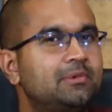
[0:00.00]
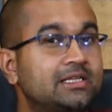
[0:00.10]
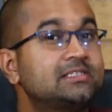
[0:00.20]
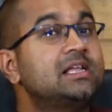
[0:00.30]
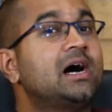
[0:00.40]

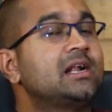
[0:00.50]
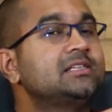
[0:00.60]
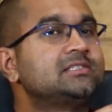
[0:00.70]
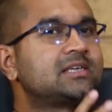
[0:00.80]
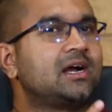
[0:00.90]
but it's the
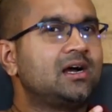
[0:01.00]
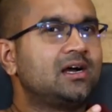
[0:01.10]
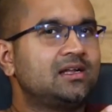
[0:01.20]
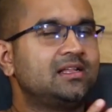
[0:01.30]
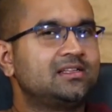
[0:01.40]

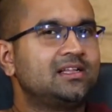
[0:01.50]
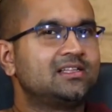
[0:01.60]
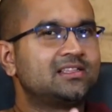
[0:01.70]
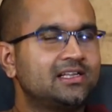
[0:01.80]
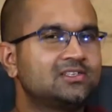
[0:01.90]
anicca that
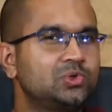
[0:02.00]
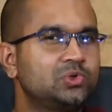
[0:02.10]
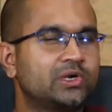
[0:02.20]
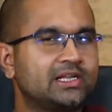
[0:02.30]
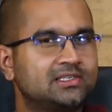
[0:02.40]
the things
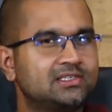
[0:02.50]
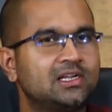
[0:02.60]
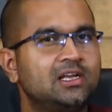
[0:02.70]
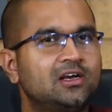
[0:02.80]
do not exist